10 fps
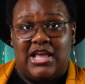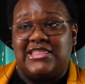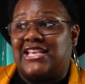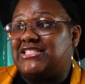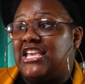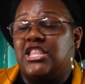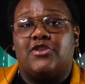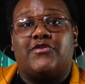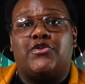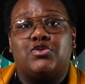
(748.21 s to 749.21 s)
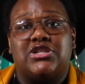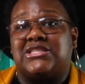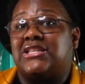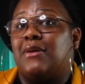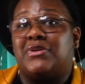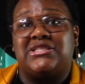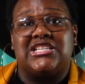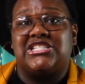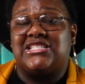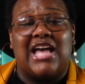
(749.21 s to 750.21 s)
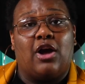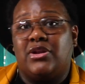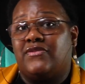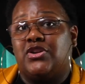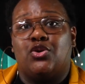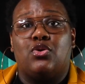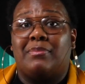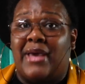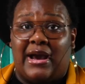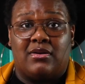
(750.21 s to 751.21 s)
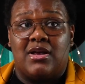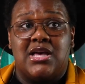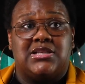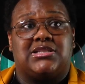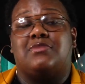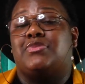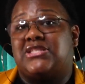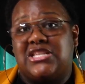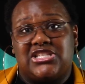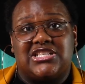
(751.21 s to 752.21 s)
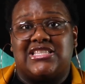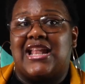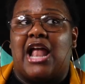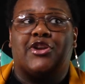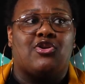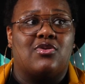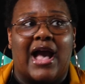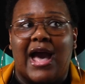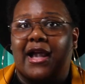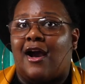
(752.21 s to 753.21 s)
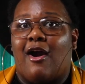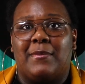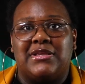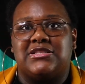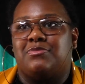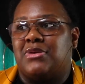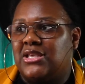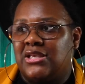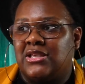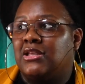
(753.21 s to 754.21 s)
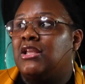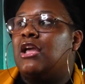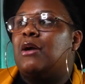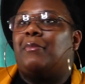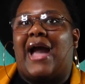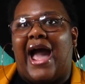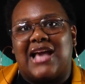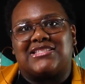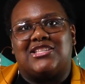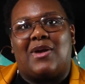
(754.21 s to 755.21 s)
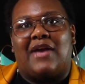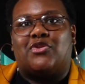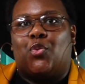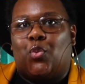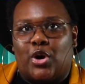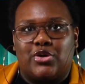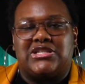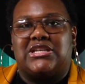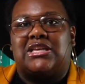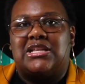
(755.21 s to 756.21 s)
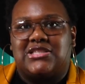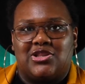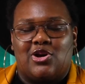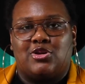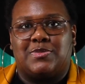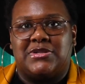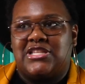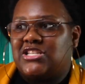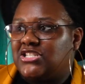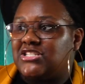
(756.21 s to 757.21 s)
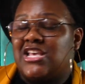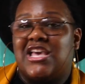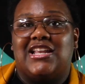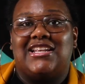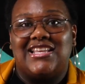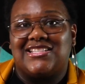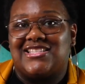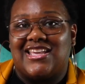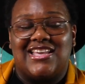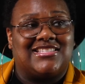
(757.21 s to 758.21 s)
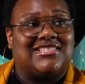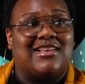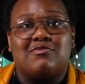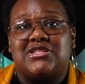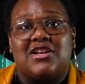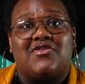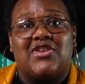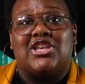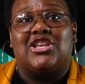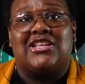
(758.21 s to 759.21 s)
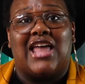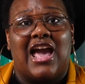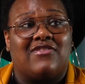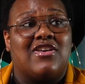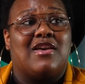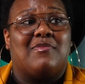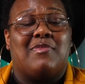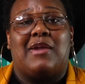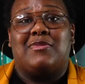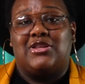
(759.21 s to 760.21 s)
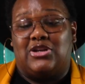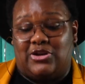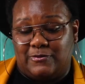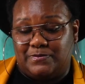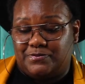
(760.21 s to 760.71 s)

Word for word: that's in the future. Some positions I don't even know about. Some positions that I know God called me to be in, but I still have to work to get to those positions. Listen, it's some stuff in your life, baby, look.